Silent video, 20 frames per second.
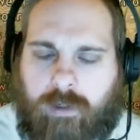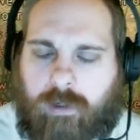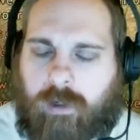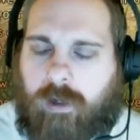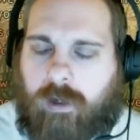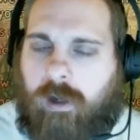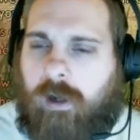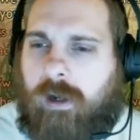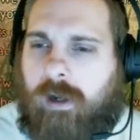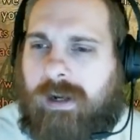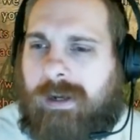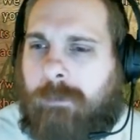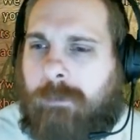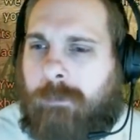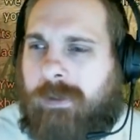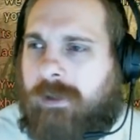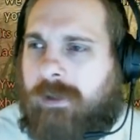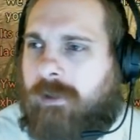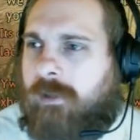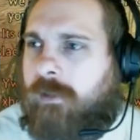And
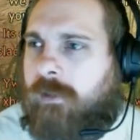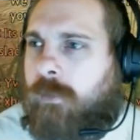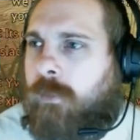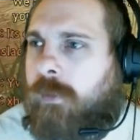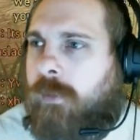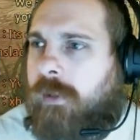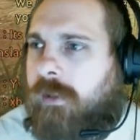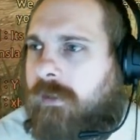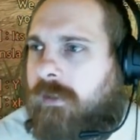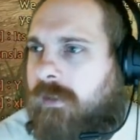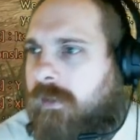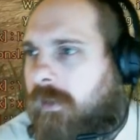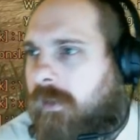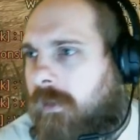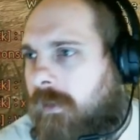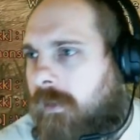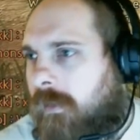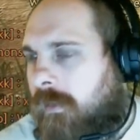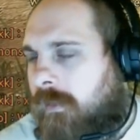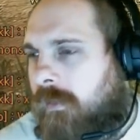we are going
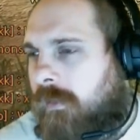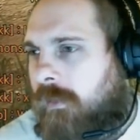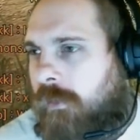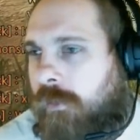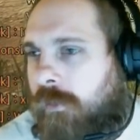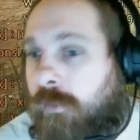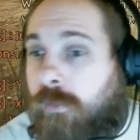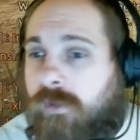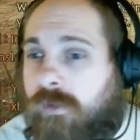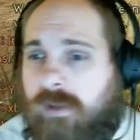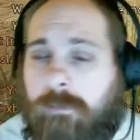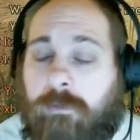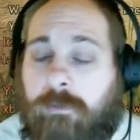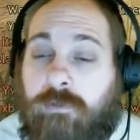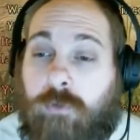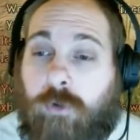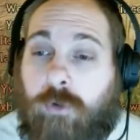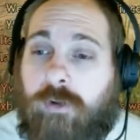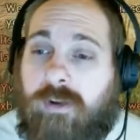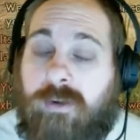to use some
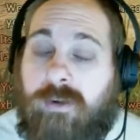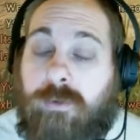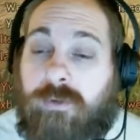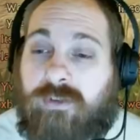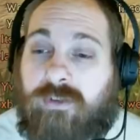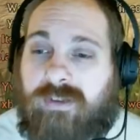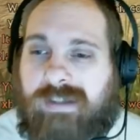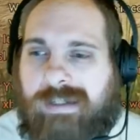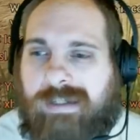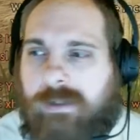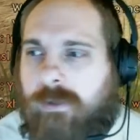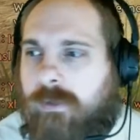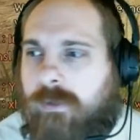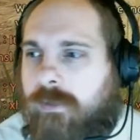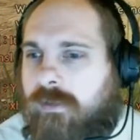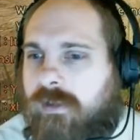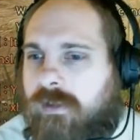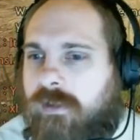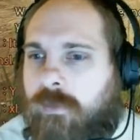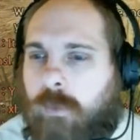of our new
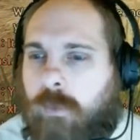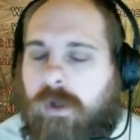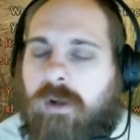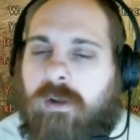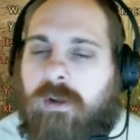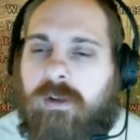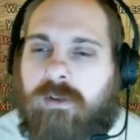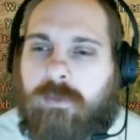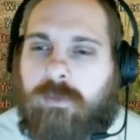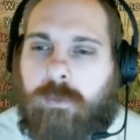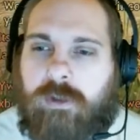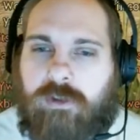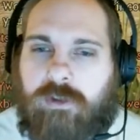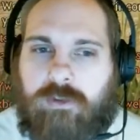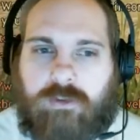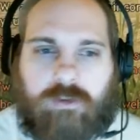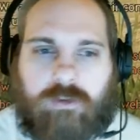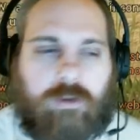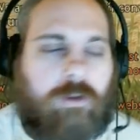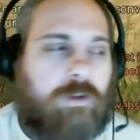skills as well as we
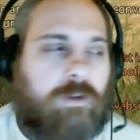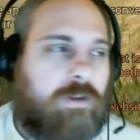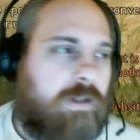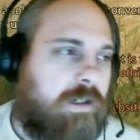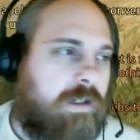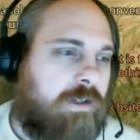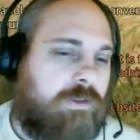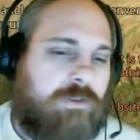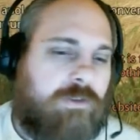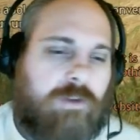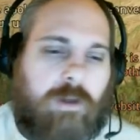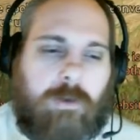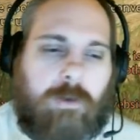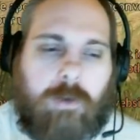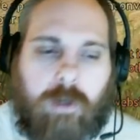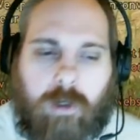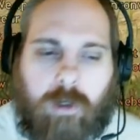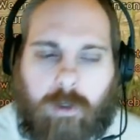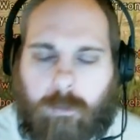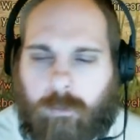just learned here. So
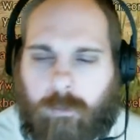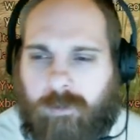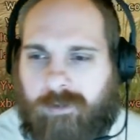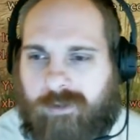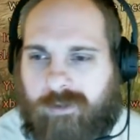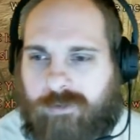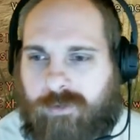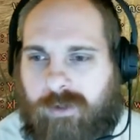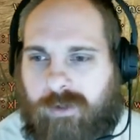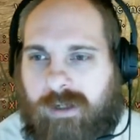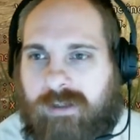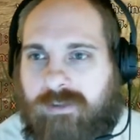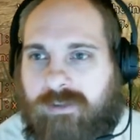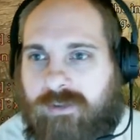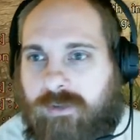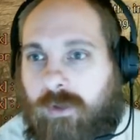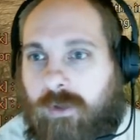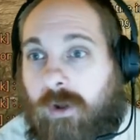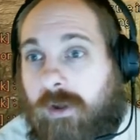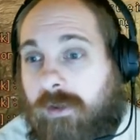we're going to try to
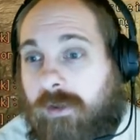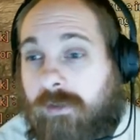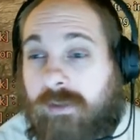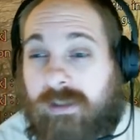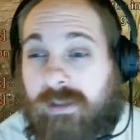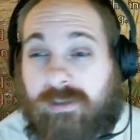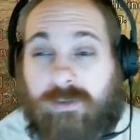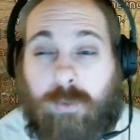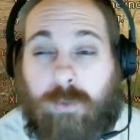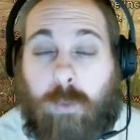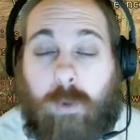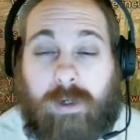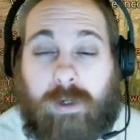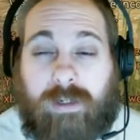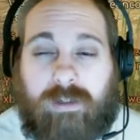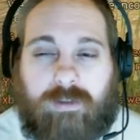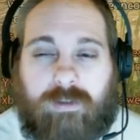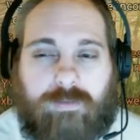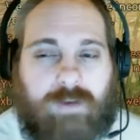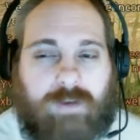slaughter these
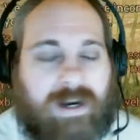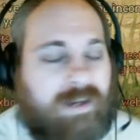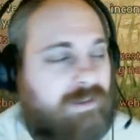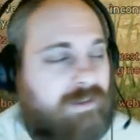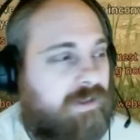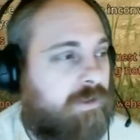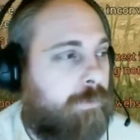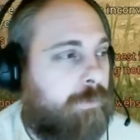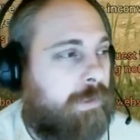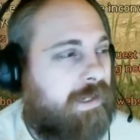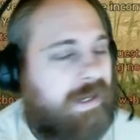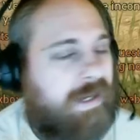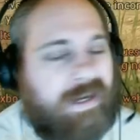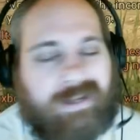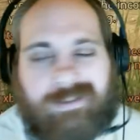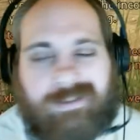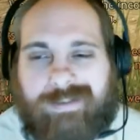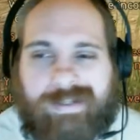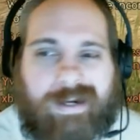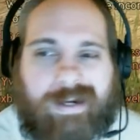20 as fast as we
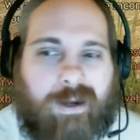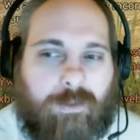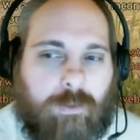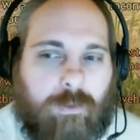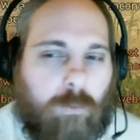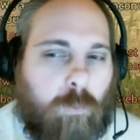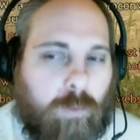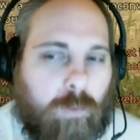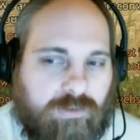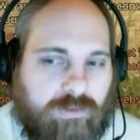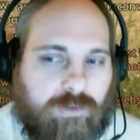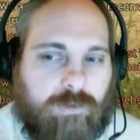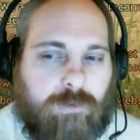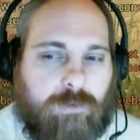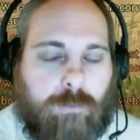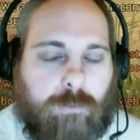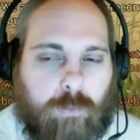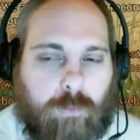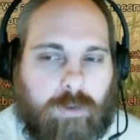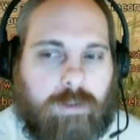can. See how the
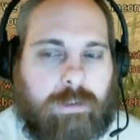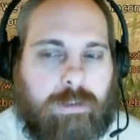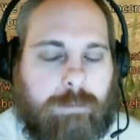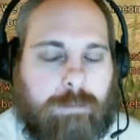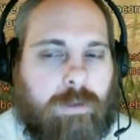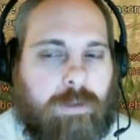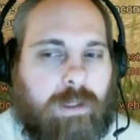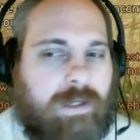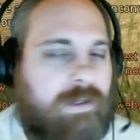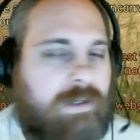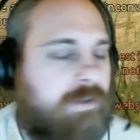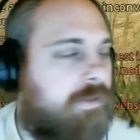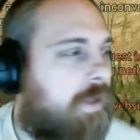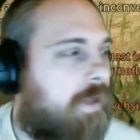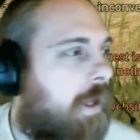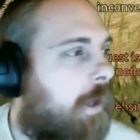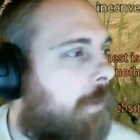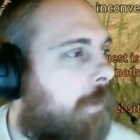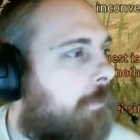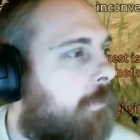wizard really plays
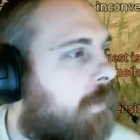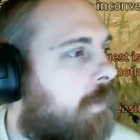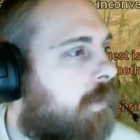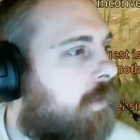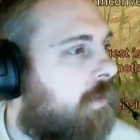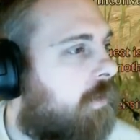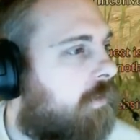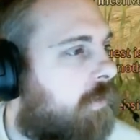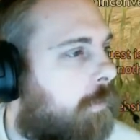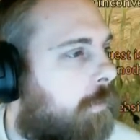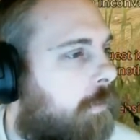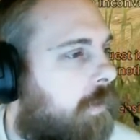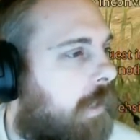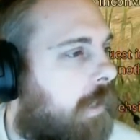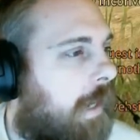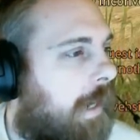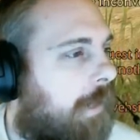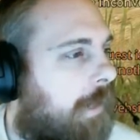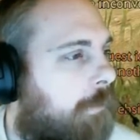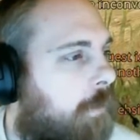out. So we're going
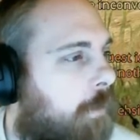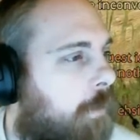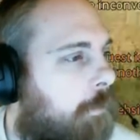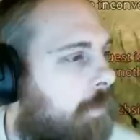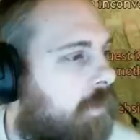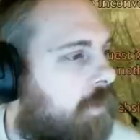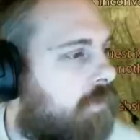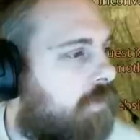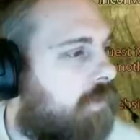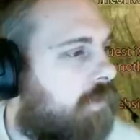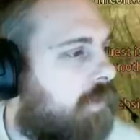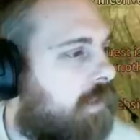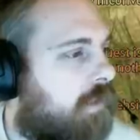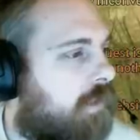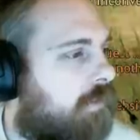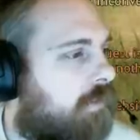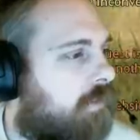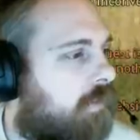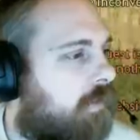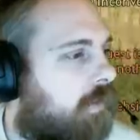to aggro a bunch of
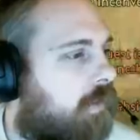these.